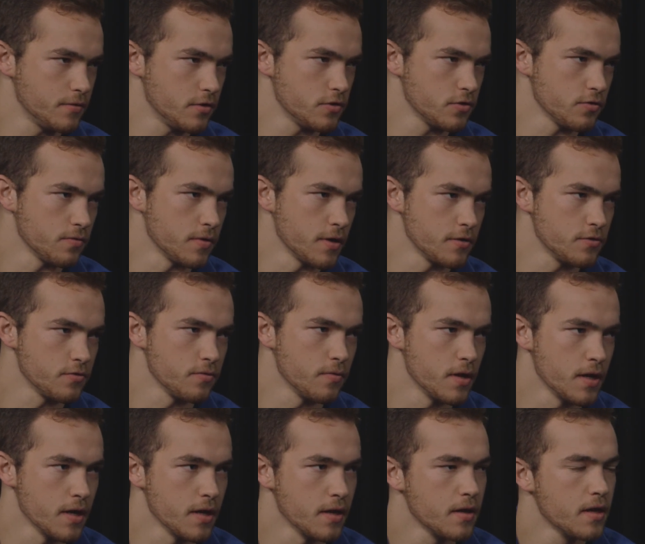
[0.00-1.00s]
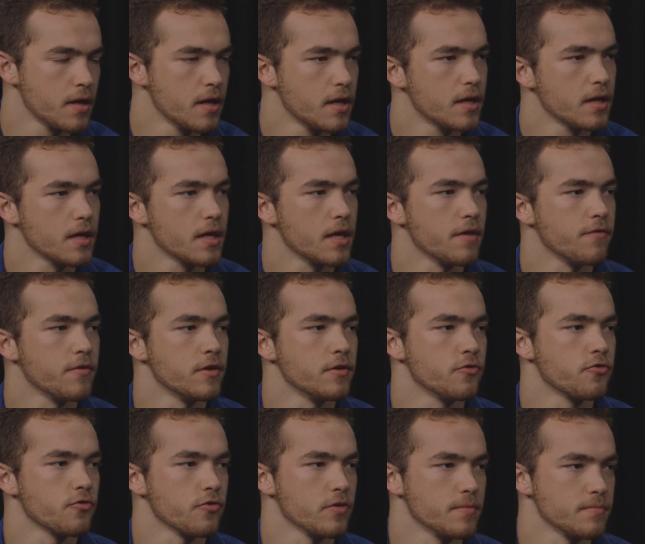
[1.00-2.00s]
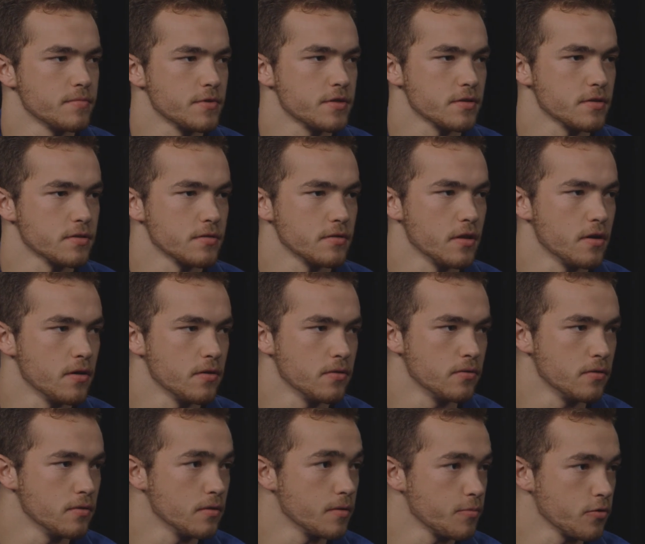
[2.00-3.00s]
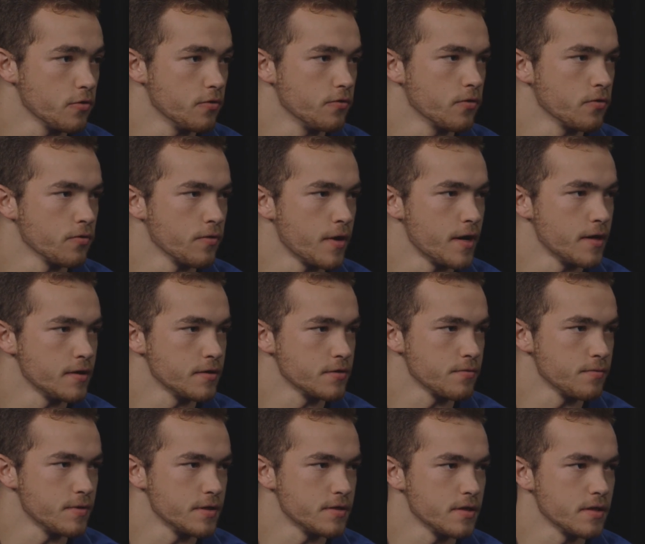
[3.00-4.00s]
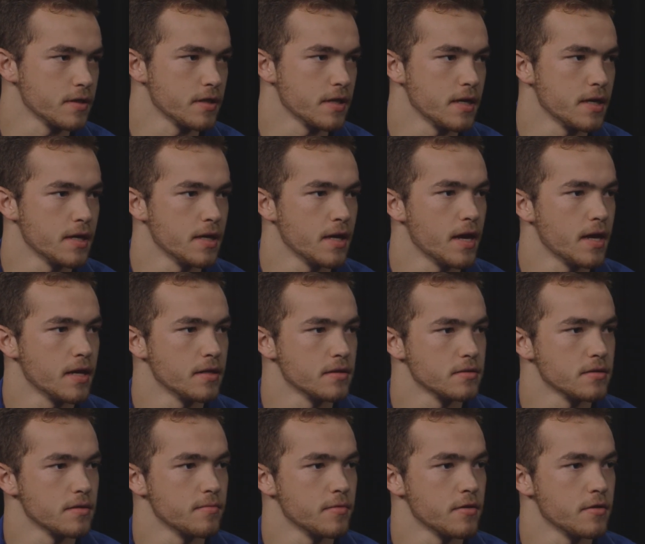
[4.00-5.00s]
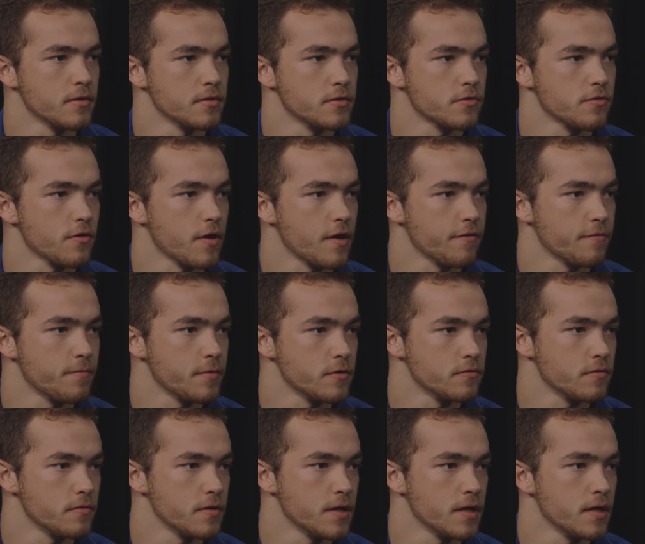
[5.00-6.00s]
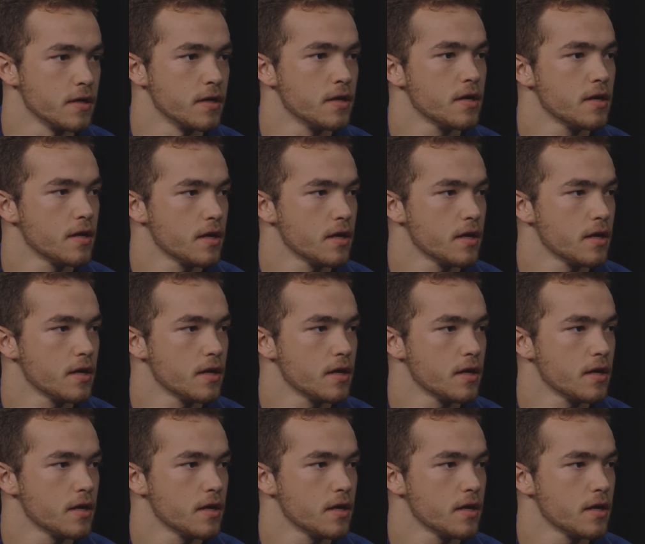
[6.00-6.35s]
to 2020, given Trump's low approval ratings recently and some of the strife between